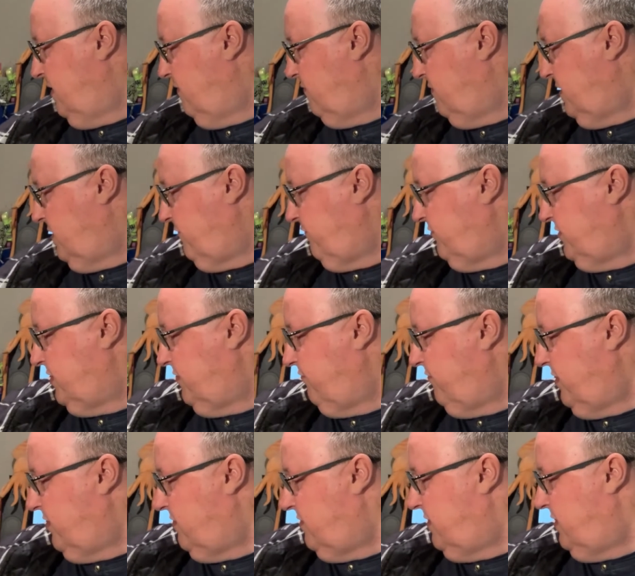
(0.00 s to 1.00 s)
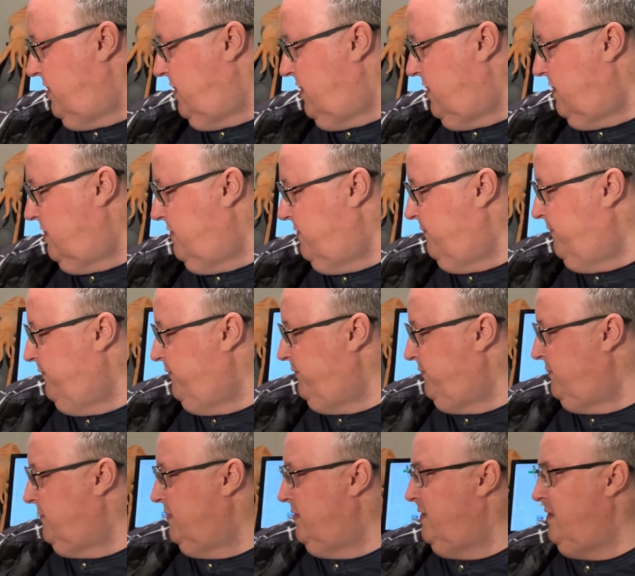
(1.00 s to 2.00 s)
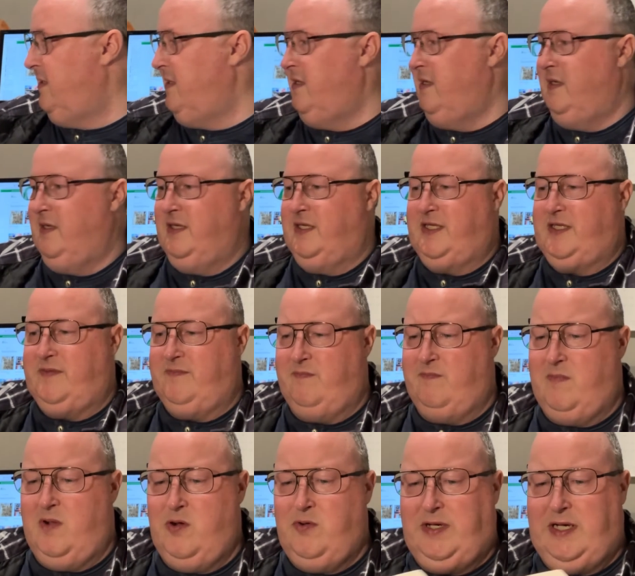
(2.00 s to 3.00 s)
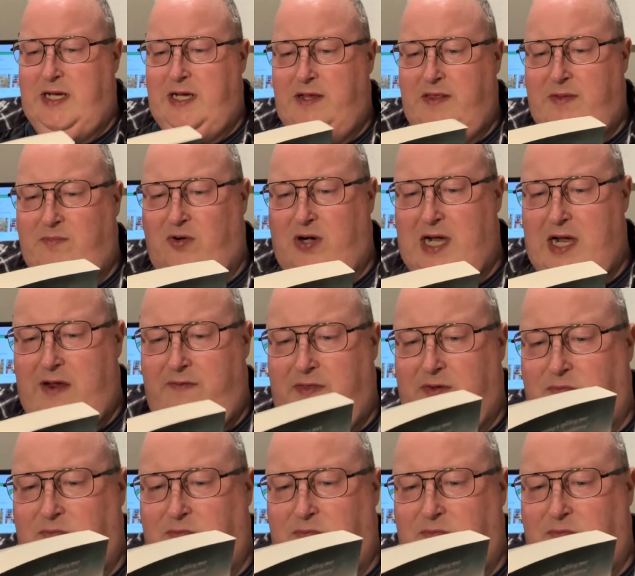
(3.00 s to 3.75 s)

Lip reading: What else have we got here? Smokey the Brave,